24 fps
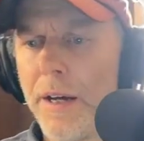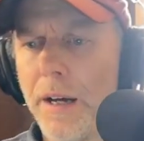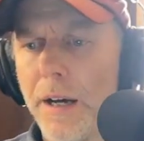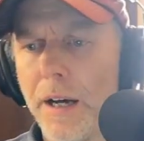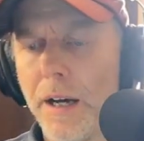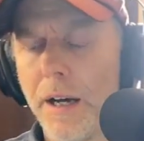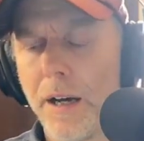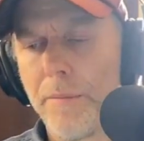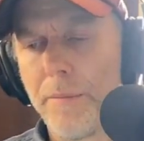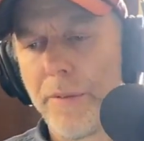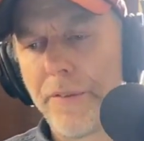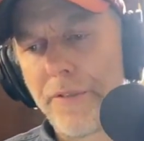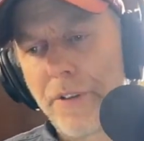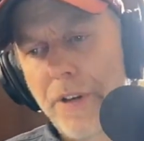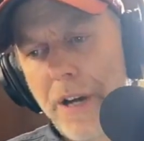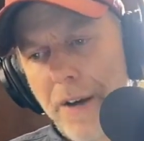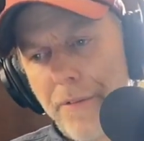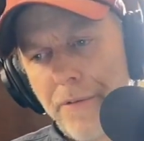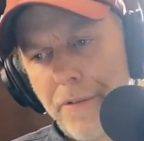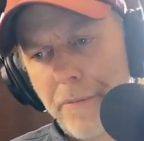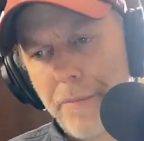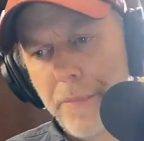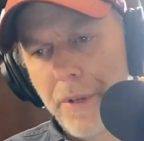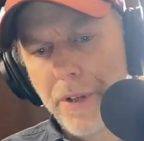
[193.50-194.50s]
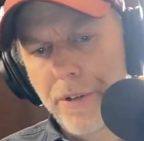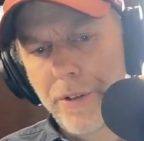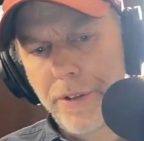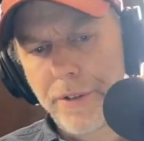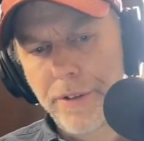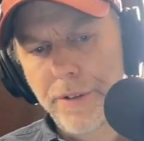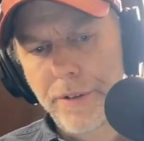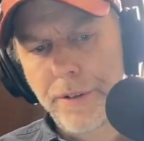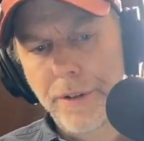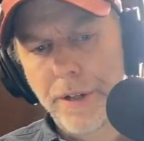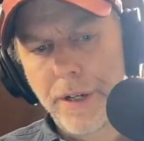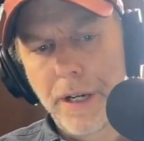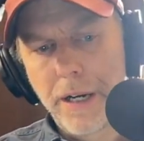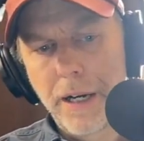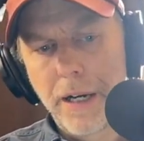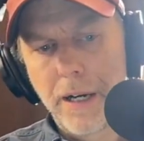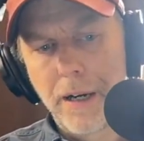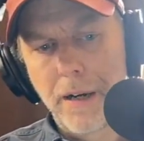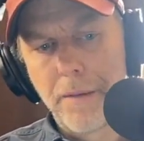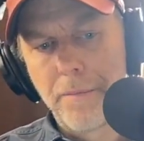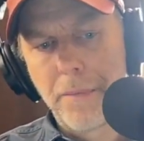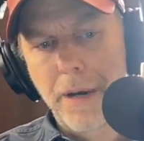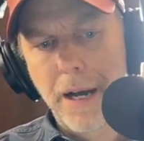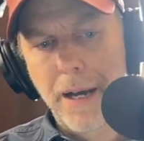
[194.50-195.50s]
Um, if you're not familiar,
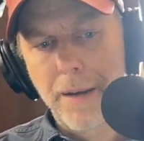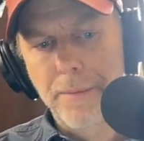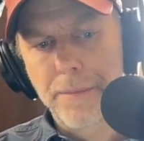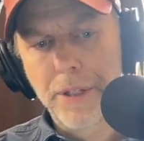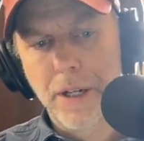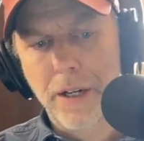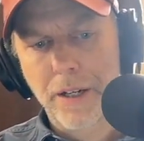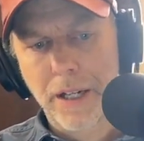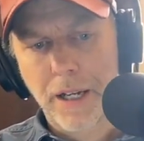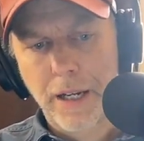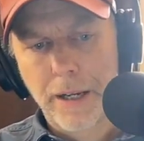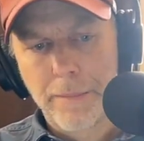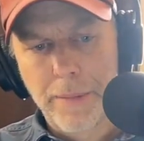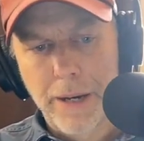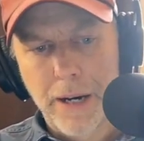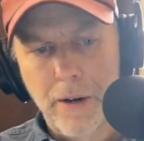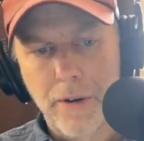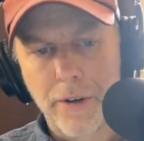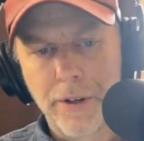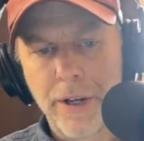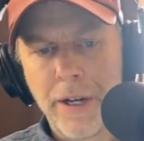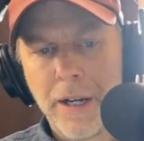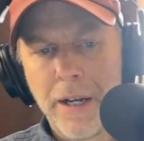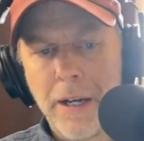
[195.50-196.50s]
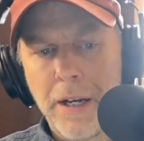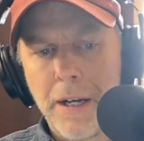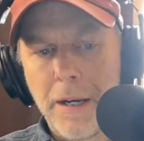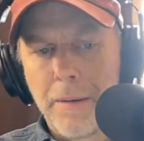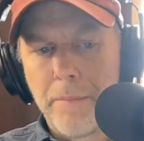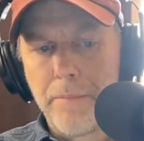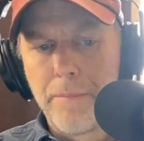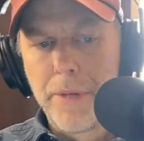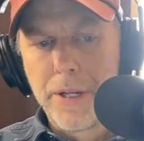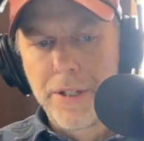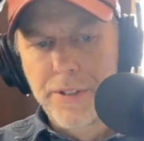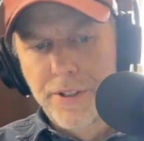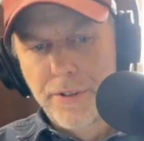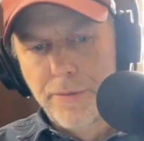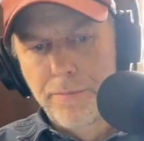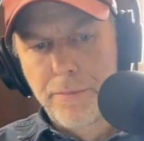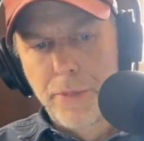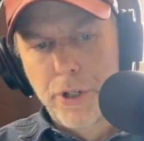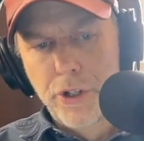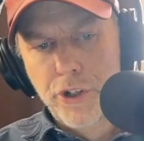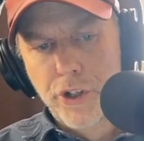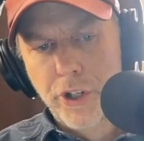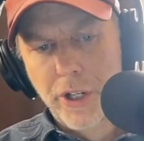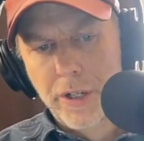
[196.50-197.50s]
um, I am talking about Miss
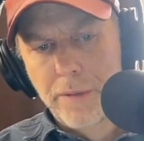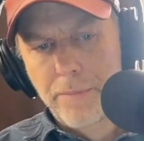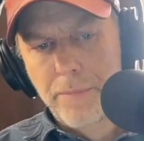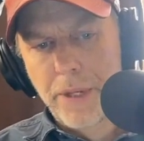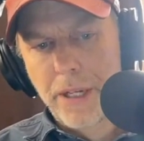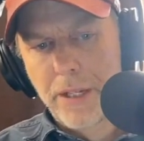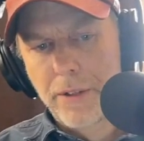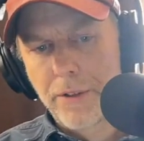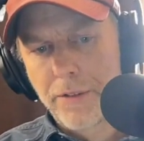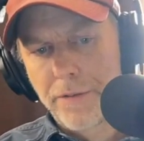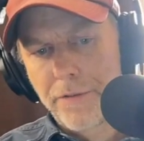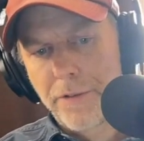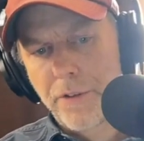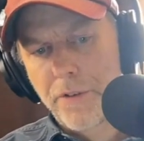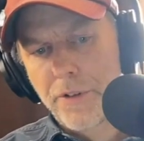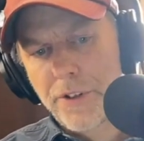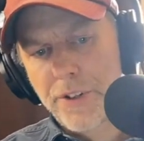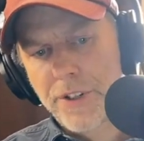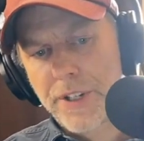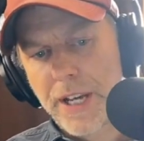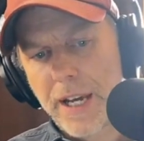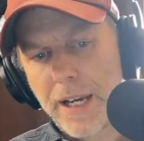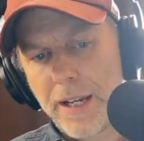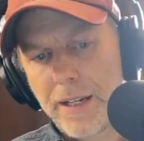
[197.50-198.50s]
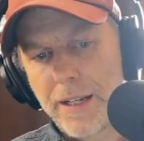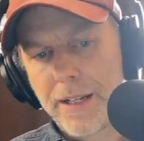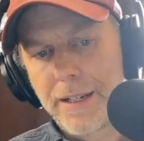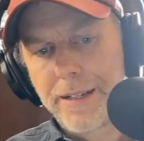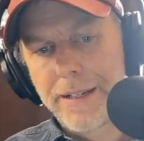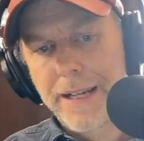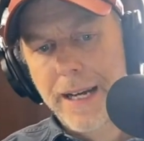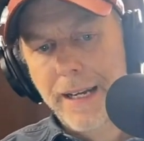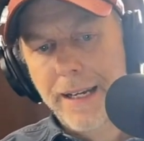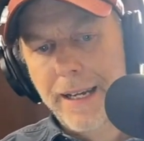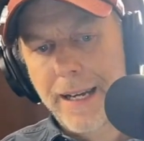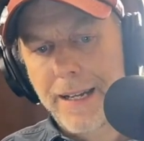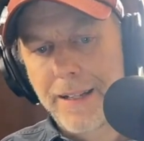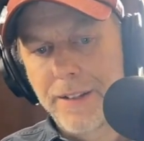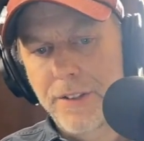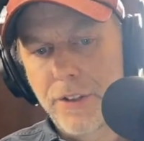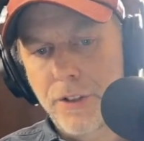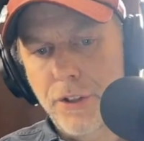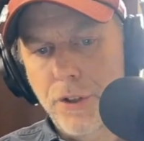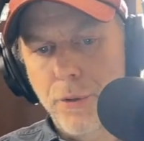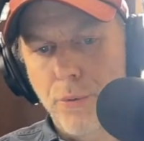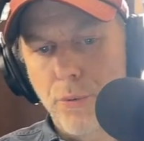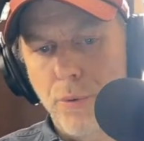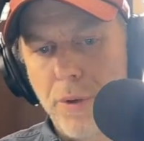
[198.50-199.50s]
Michigan being the first state in
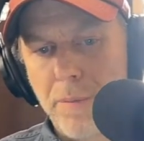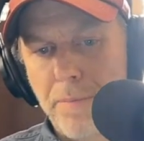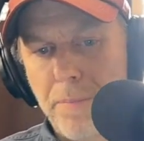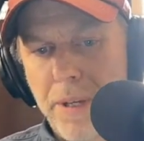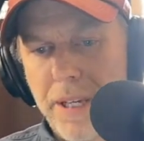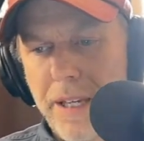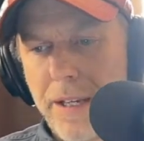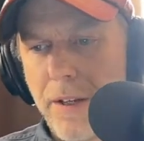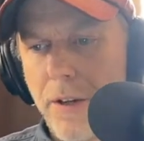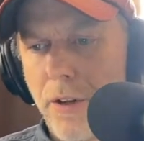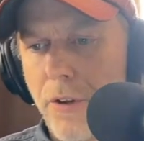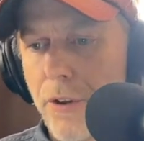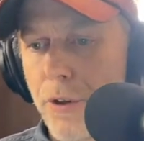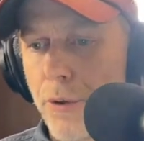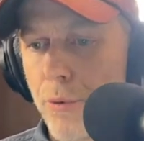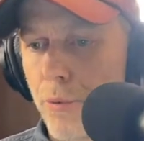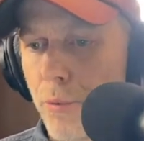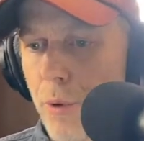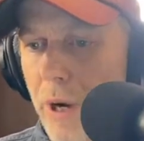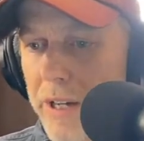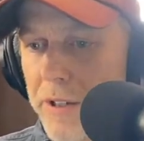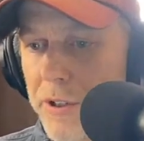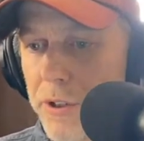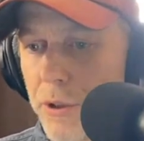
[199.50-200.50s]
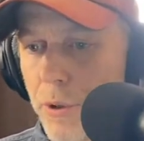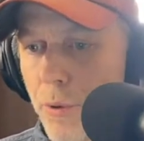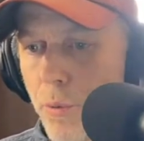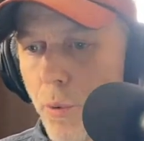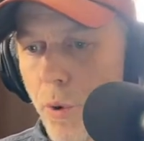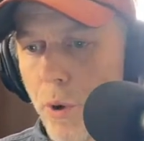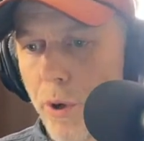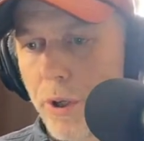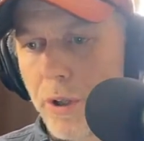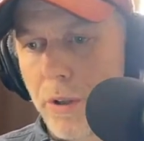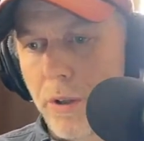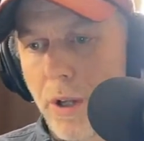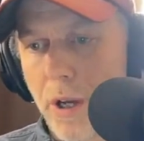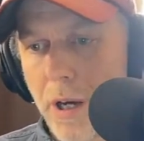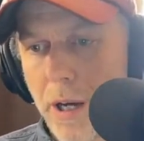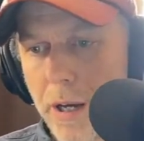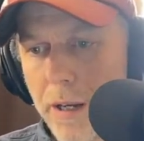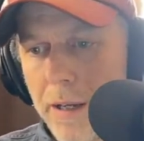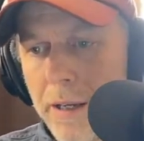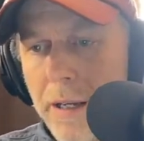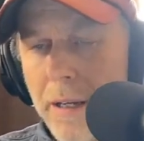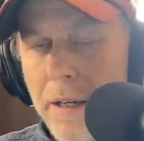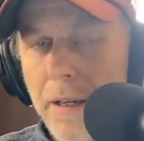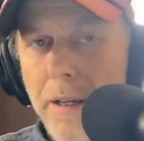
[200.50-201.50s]
decades to repeal the right to work
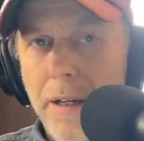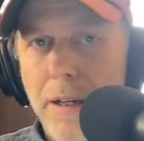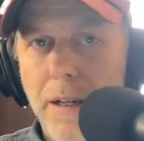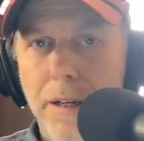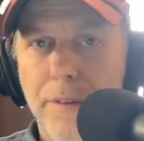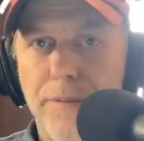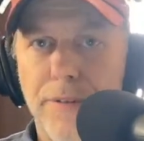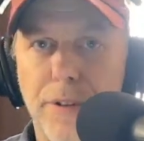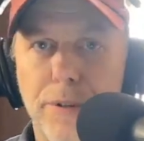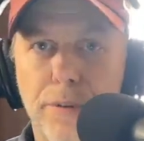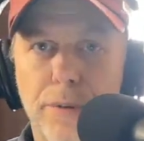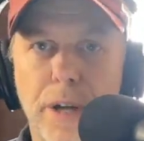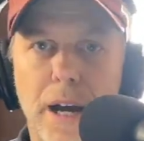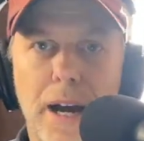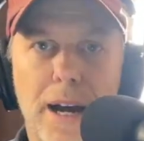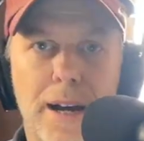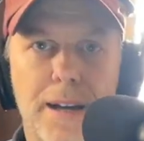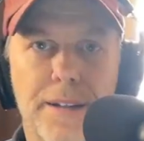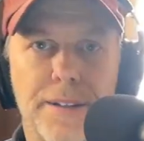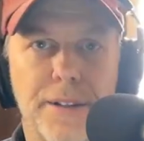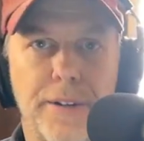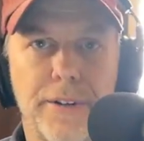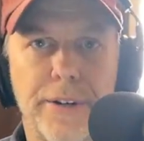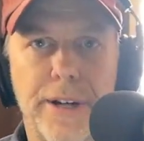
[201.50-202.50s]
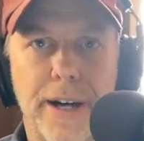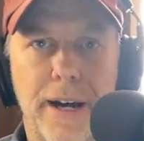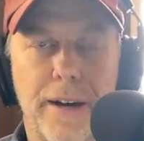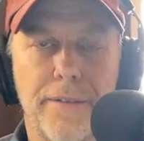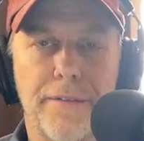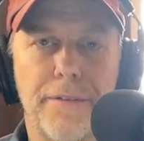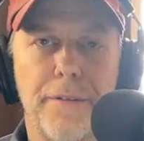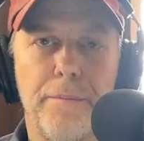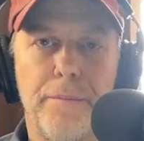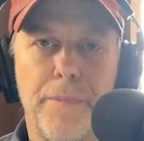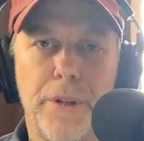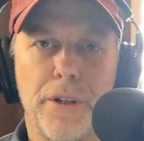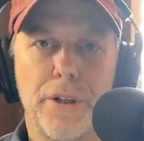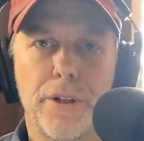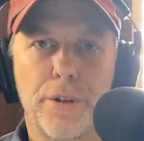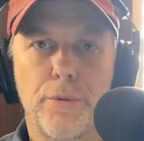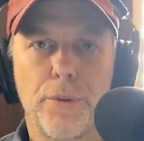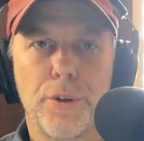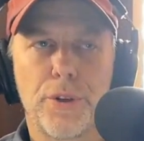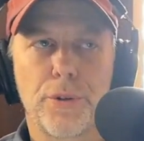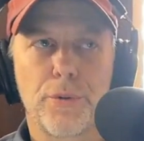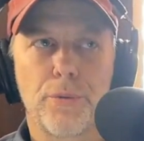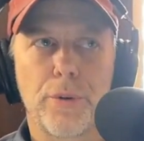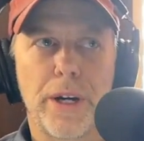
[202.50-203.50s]
law. If you guys are not familiar
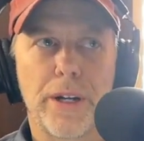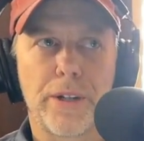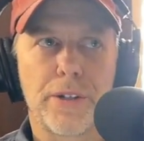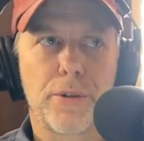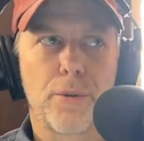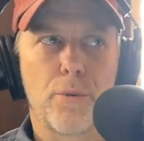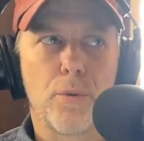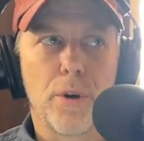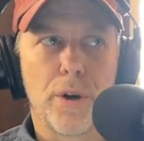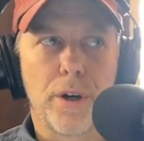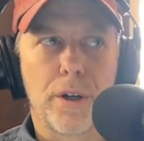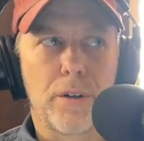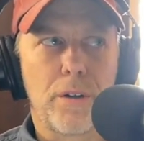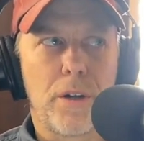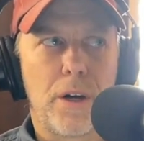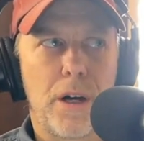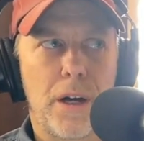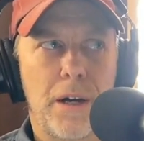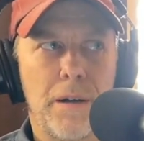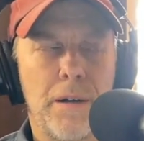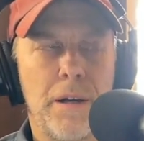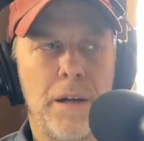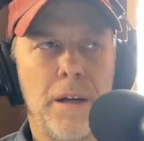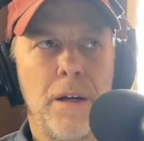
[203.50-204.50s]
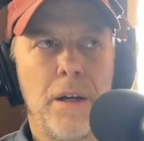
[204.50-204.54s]
with the right to work law,